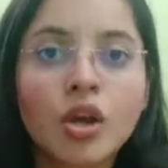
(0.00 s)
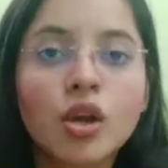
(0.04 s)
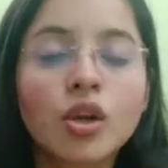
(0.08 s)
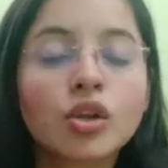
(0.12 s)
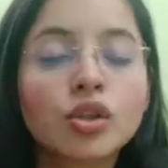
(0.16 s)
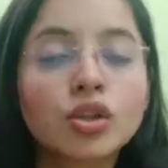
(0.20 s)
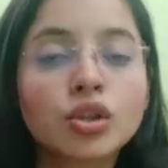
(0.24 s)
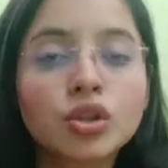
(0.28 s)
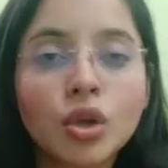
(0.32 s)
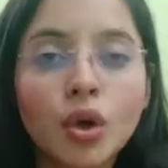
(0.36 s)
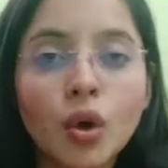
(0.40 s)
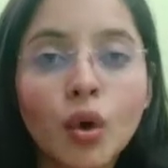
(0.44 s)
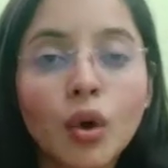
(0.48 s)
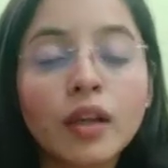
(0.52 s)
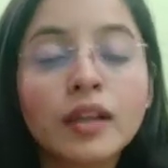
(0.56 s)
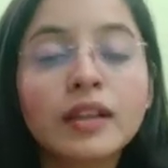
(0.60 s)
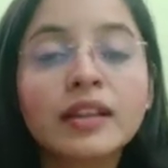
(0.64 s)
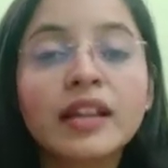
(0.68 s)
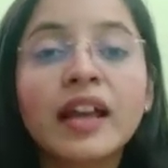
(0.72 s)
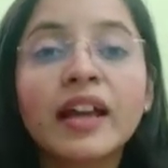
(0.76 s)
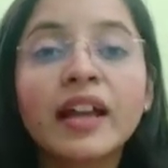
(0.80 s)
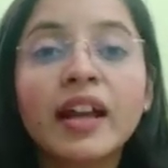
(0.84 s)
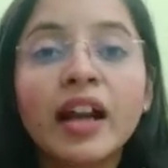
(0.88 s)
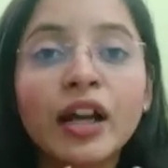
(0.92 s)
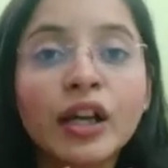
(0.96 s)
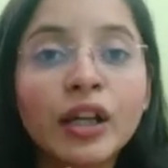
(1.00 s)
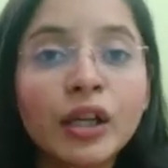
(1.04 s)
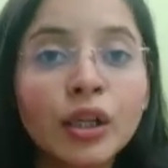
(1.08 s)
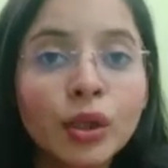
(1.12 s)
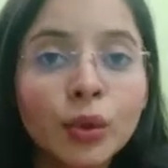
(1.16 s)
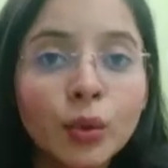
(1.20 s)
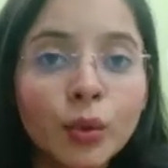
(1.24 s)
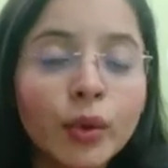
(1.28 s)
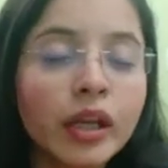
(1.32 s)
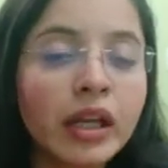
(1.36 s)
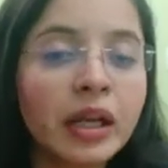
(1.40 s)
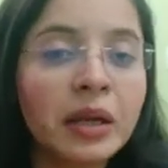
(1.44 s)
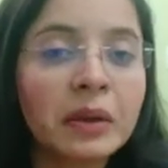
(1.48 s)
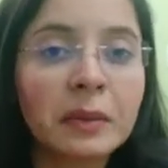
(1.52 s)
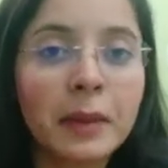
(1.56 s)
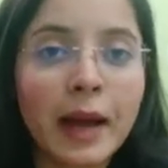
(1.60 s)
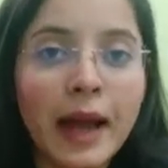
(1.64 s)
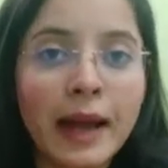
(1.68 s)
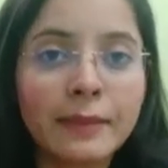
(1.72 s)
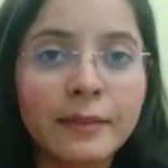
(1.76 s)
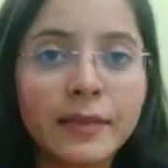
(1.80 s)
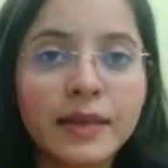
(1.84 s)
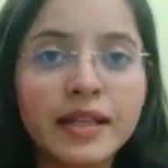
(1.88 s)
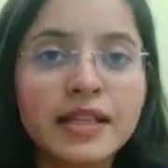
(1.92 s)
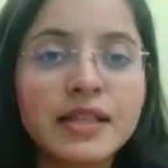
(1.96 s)
So, there are two
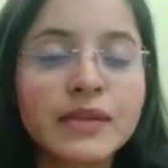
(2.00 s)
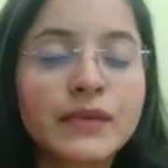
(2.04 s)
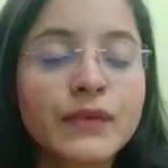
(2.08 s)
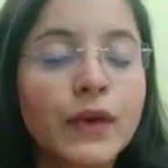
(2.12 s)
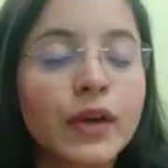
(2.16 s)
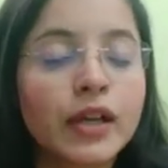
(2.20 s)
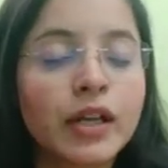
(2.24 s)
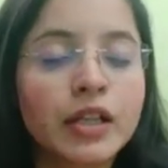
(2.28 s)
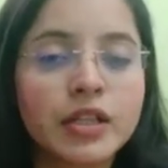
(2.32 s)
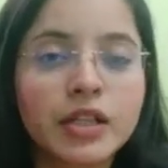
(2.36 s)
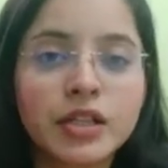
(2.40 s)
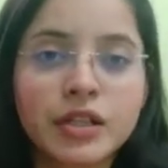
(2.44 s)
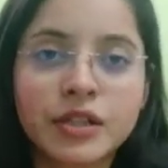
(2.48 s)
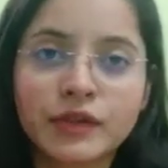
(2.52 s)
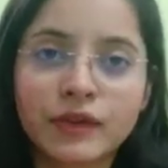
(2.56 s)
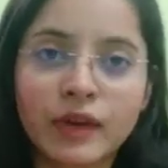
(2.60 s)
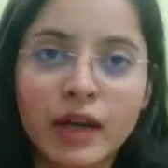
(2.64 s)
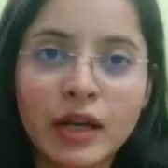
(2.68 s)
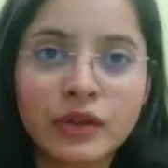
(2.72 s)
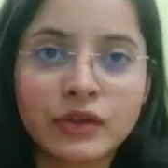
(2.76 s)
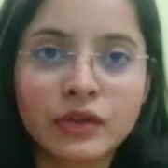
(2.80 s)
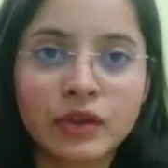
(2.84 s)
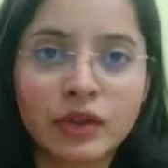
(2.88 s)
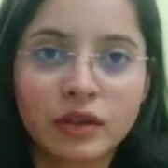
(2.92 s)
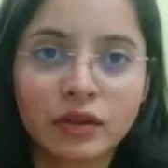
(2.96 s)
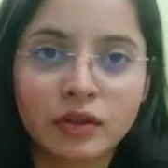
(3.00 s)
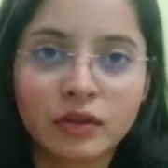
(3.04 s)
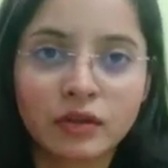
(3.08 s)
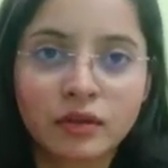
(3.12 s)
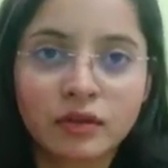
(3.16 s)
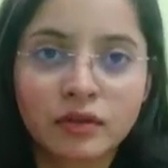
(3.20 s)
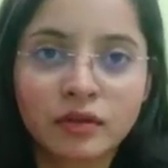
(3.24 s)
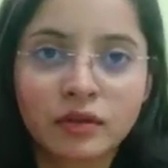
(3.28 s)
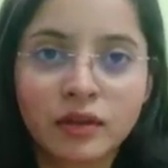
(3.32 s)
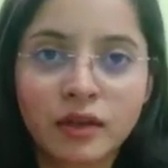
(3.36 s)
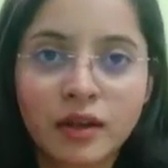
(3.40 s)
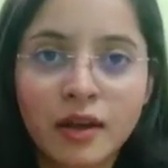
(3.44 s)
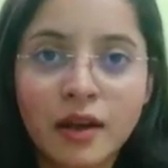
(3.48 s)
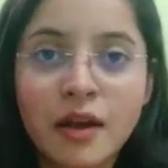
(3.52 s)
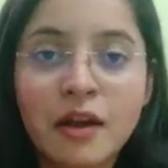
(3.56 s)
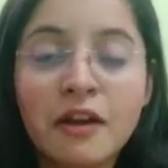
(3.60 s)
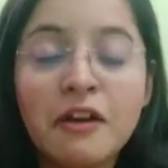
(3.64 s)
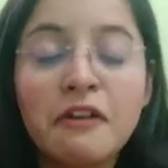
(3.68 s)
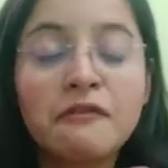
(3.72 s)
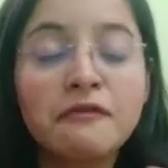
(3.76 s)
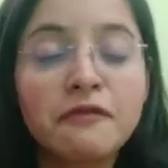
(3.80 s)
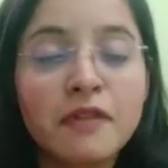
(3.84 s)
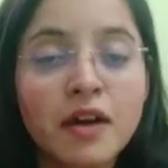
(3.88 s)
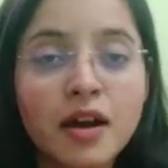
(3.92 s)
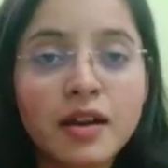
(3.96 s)
requirements for registration.
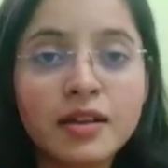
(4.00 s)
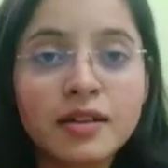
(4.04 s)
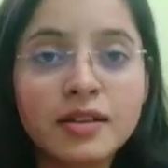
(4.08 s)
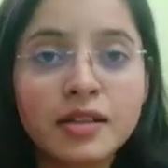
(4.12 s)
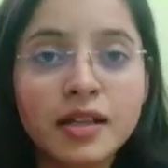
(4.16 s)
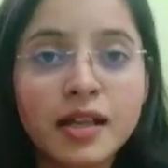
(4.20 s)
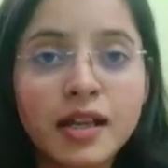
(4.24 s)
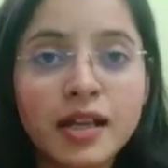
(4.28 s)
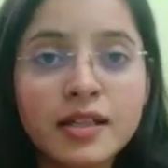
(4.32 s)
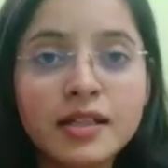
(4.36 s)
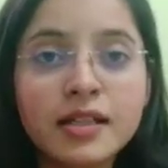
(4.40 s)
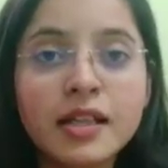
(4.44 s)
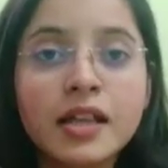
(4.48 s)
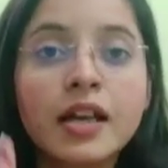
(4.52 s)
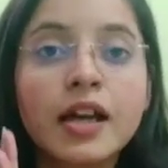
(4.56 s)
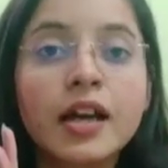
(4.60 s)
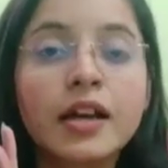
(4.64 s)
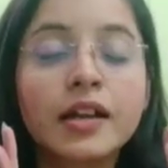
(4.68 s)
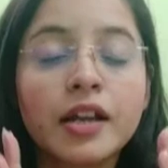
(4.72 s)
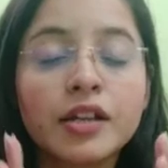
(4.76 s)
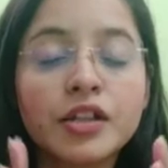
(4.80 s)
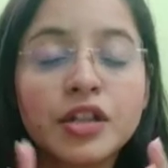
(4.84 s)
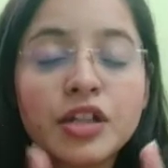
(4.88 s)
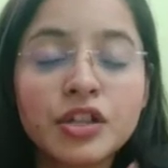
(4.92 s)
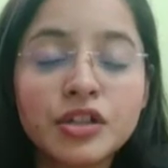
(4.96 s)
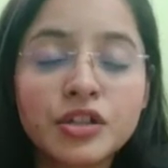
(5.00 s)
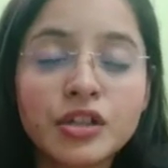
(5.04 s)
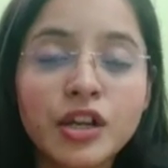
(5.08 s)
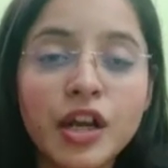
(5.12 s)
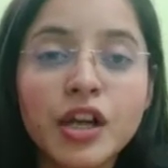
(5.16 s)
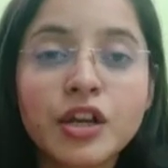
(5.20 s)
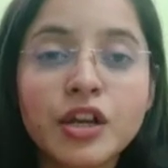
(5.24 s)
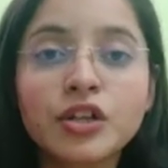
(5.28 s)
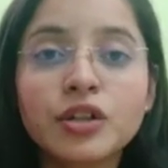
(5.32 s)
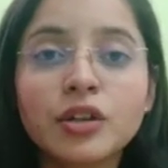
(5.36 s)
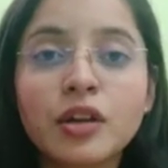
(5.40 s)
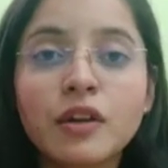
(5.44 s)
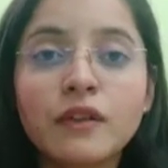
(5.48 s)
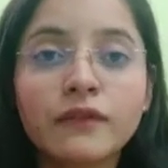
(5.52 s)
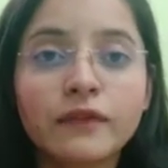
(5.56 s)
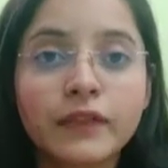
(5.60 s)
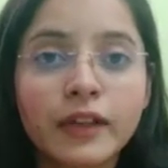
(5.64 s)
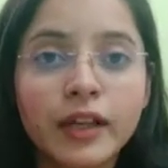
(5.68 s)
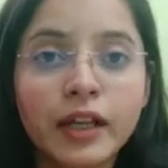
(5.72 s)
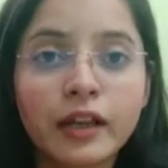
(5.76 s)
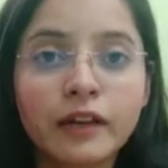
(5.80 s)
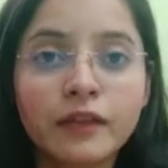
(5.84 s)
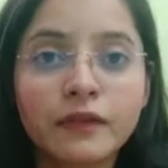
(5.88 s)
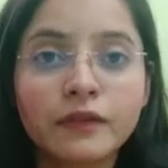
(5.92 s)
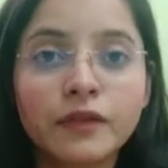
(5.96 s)
First is registration of
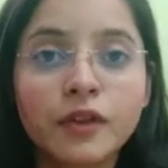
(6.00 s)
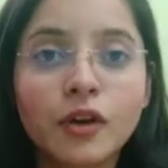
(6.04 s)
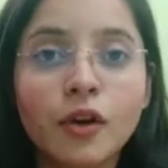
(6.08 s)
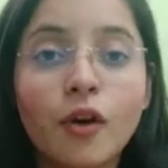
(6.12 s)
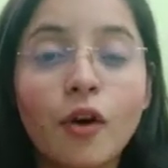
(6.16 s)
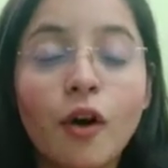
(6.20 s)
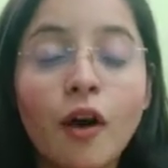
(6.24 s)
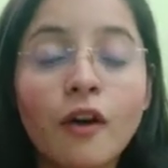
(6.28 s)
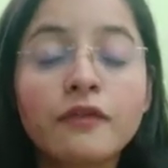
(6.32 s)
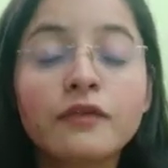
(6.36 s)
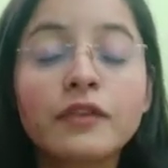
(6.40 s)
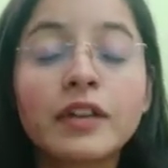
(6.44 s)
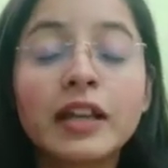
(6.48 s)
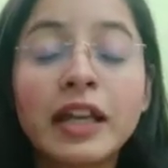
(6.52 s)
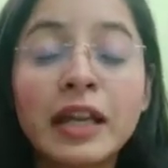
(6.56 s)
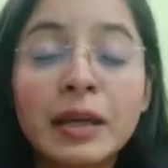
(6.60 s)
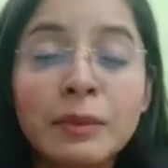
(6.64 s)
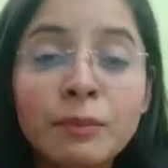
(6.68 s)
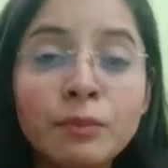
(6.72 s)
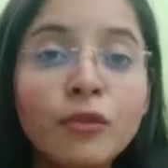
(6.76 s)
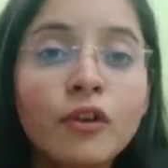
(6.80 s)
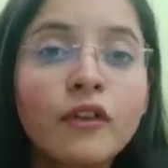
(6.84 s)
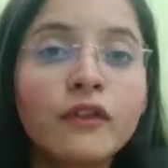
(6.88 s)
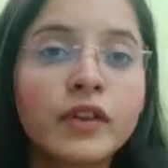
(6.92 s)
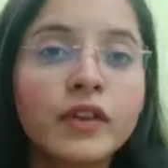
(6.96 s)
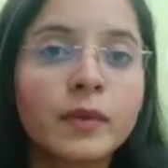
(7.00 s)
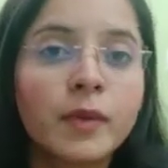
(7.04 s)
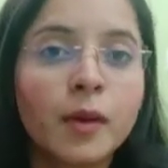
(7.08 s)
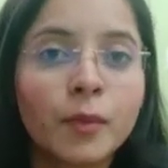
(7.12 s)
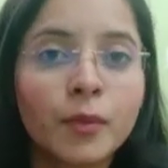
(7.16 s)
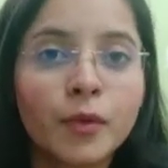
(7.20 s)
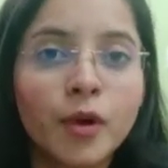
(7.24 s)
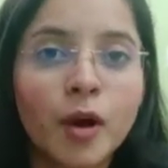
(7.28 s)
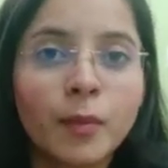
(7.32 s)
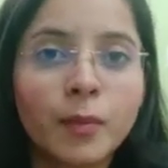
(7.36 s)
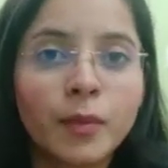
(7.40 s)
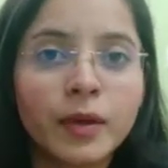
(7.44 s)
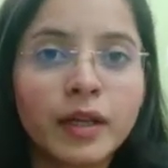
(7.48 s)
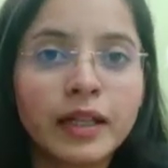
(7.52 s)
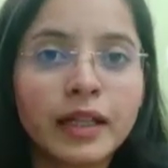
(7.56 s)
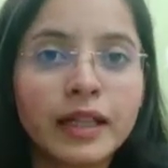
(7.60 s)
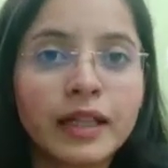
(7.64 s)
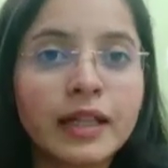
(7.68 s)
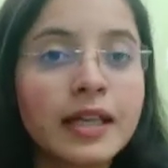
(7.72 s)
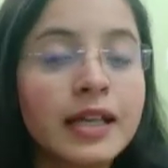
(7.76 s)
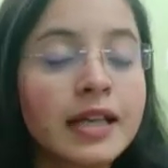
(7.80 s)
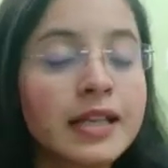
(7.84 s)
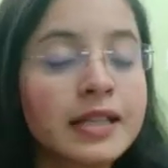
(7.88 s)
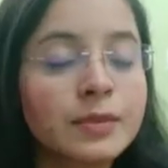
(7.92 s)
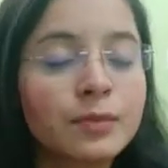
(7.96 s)
gift of immovable property
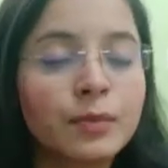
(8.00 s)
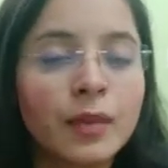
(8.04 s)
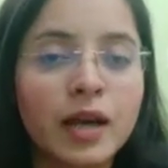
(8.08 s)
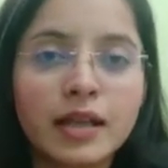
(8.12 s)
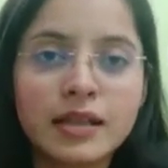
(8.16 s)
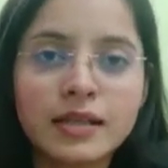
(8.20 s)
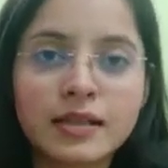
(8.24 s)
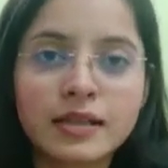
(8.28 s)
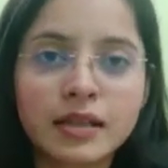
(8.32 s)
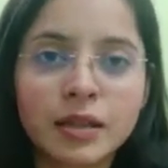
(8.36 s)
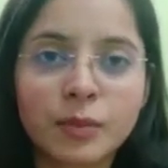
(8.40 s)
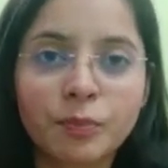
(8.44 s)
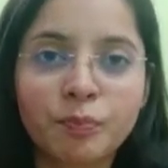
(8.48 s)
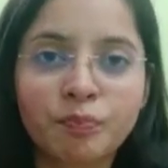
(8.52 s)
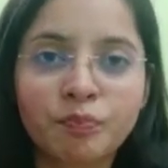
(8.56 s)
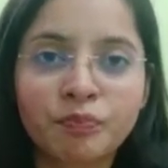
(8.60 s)
is must.